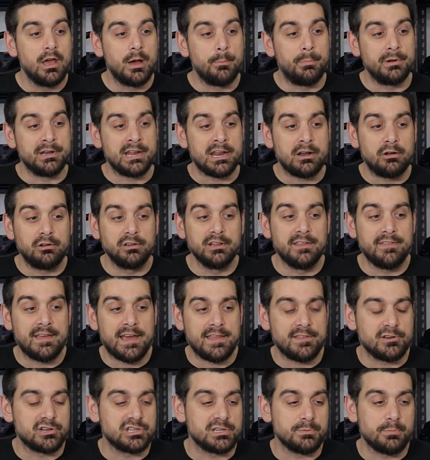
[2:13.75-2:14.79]
But not only
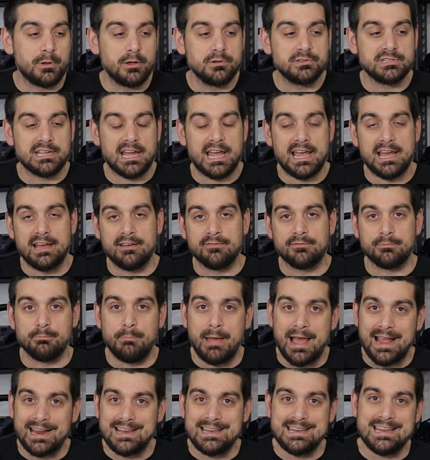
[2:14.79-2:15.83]
that, they're supposed to have
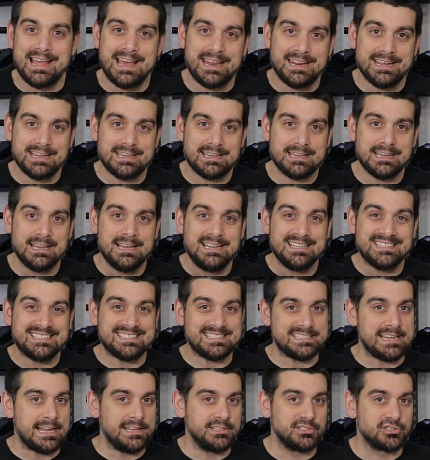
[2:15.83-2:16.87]
magnetic
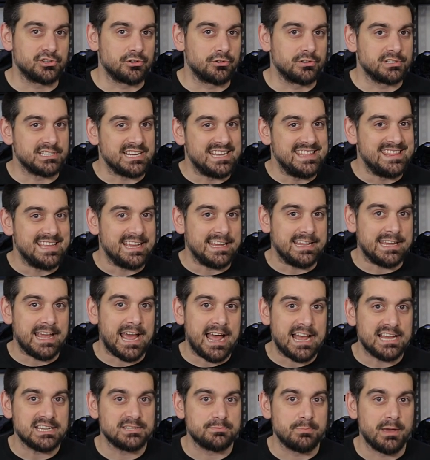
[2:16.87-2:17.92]
sensors in the
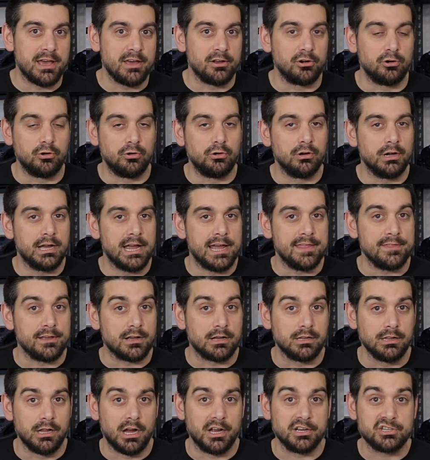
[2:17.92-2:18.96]
gas pedal and the
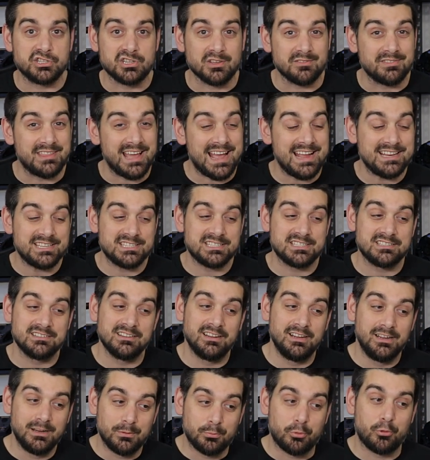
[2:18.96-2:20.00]
clutch. So that's
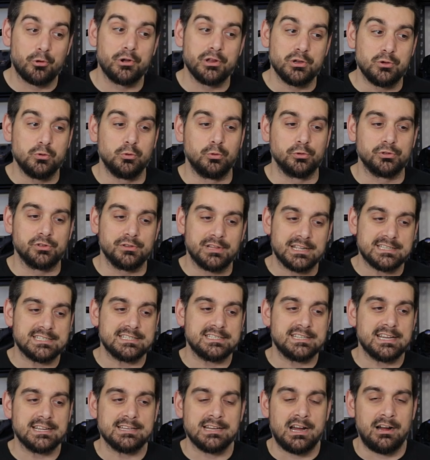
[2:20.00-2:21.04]
pretty cool, too. That's a
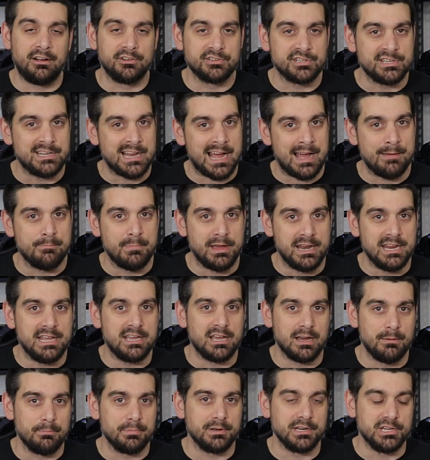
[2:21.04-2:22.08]
technology not many
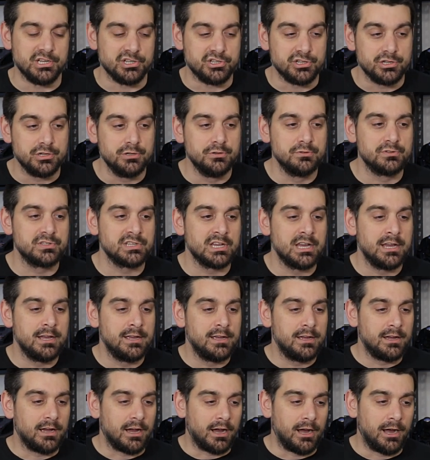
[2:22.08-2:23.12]
companies use.
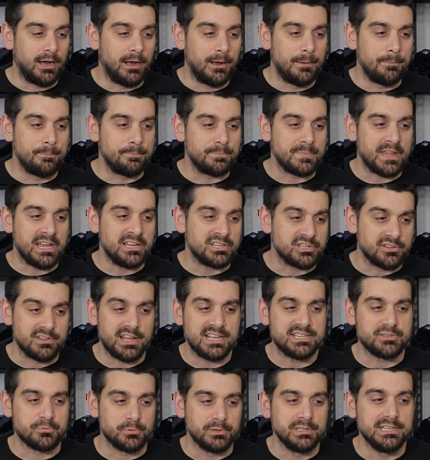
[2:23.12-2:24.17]
And so
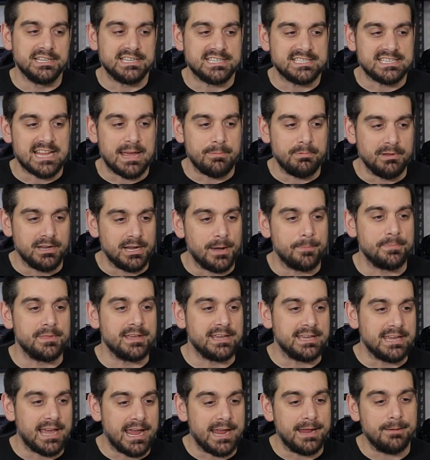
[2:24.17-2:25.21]
that's really stepping up the
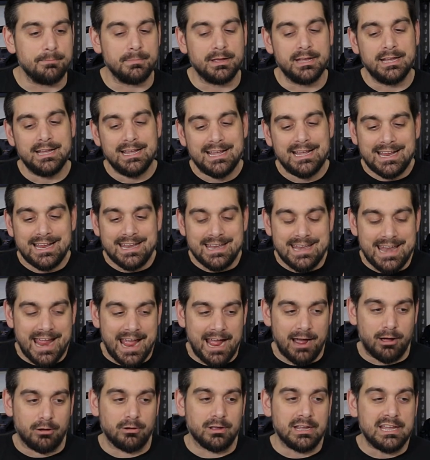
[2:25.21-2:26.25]
game.
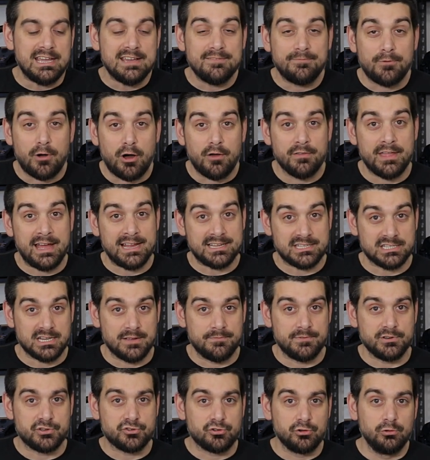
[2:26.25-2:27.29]
Now, if all that
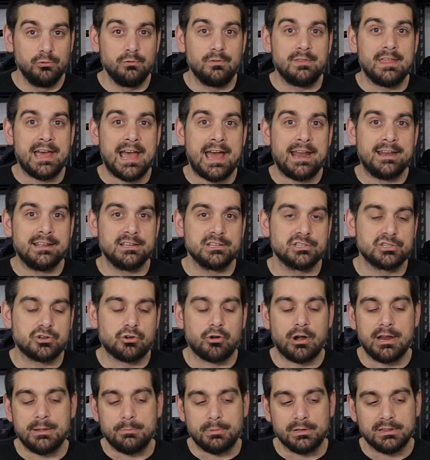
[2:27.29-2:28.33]
stuff is true, that is
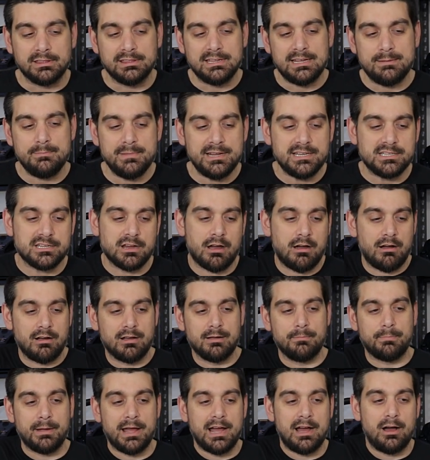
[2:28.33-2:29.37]
great, but let me talk
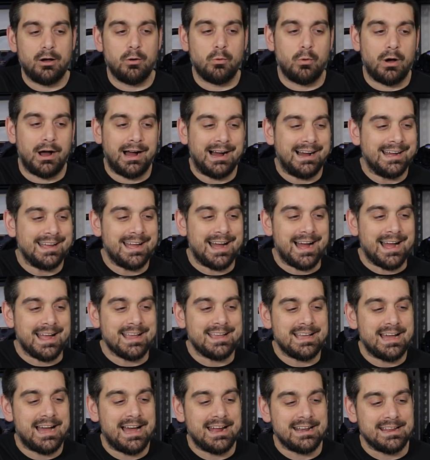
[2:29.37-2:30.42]
about why I
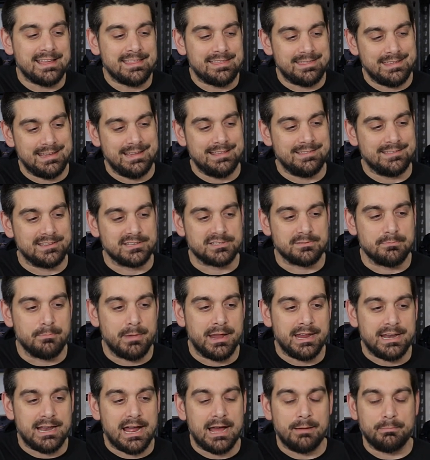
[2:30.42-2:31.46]
kind of think this
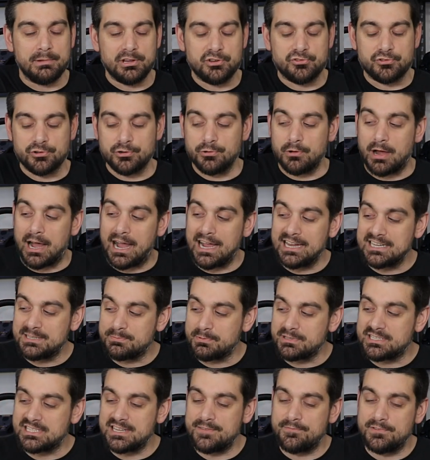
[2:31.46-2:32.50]
may not be true. I
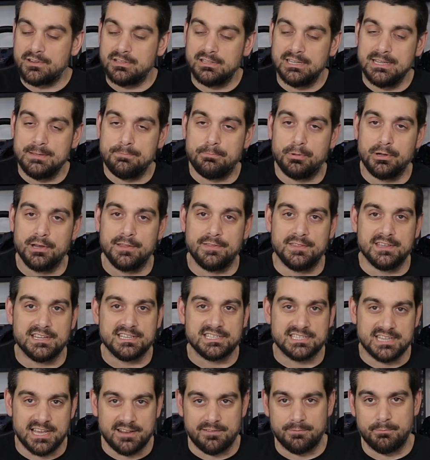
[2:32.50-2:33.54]
specifically put
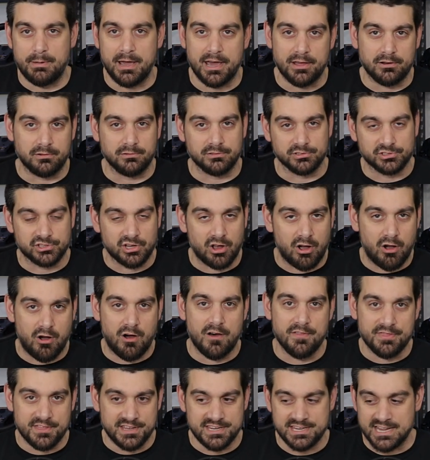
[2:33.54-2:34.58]
this set of pedals
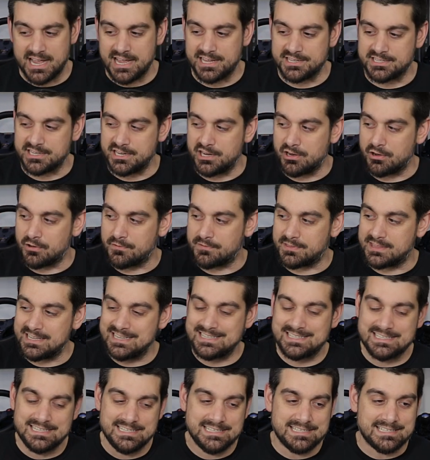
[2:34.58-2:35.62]
on the desk here.
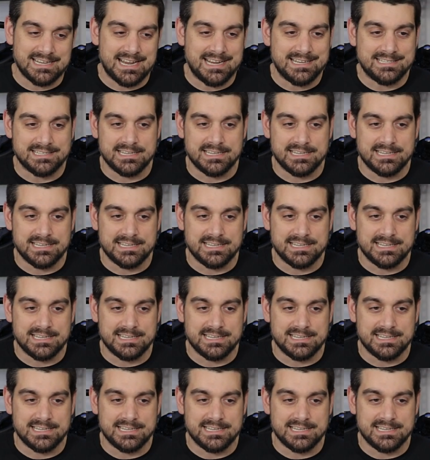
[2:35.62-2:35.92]
This is